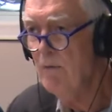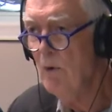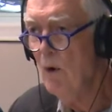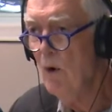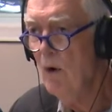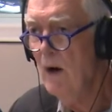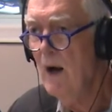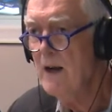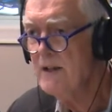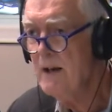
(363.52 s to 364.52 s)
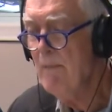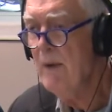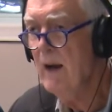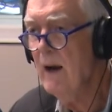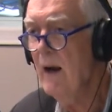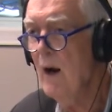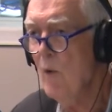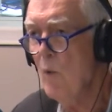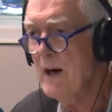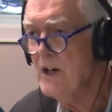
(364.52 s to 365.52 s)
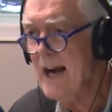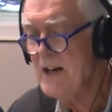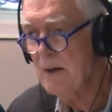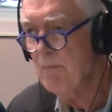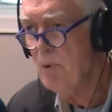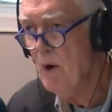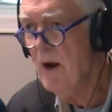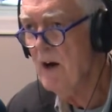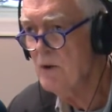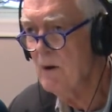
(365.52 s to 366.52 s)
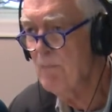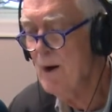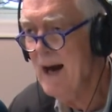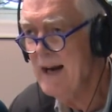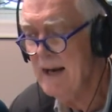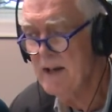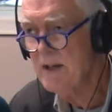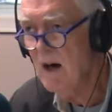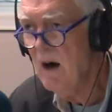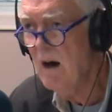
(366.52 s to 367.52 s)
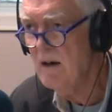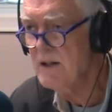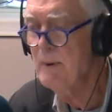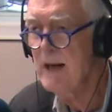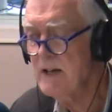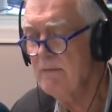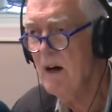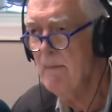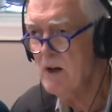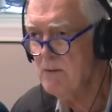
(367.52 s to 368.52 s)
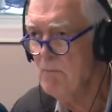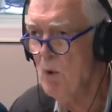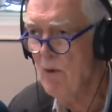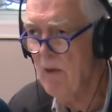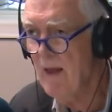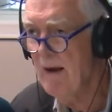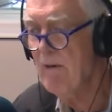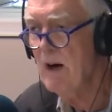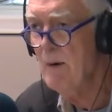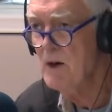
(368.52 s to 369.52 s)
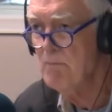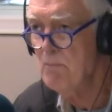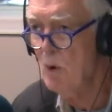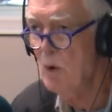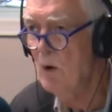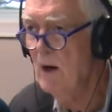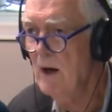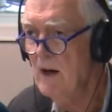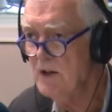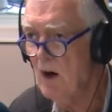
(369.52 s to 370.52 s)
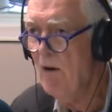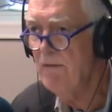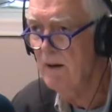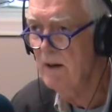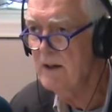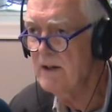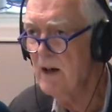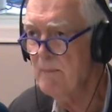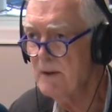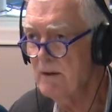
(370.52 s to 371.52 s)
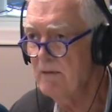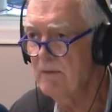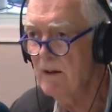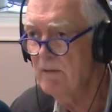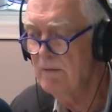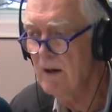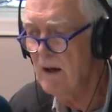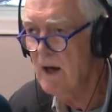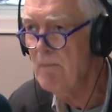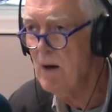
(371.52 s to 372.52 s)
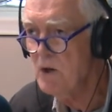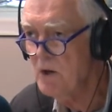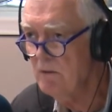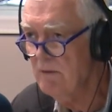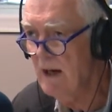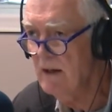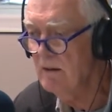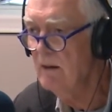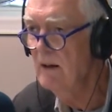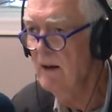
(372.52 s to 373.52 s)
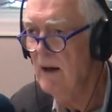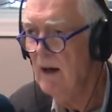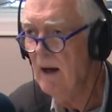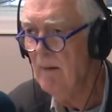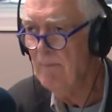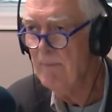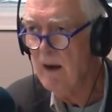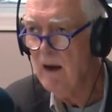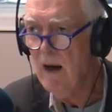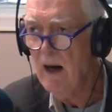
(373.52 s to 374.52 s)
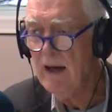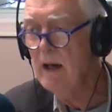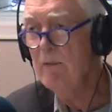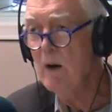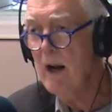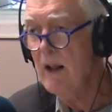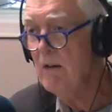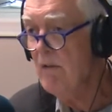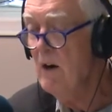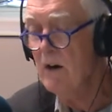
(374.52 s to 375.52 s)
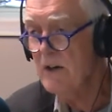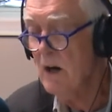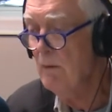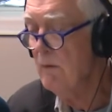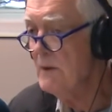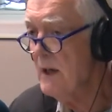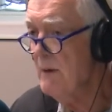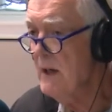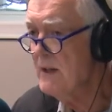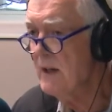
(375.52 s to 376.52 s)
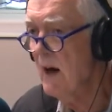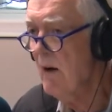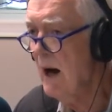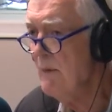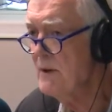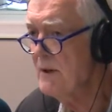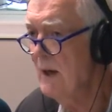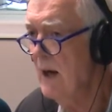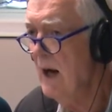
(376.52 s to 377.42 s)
for something which has a product or a brand at its heart, but has very much more than that, very much more to offer in terms of emotional value. I can give you a very good example from some years ago. I was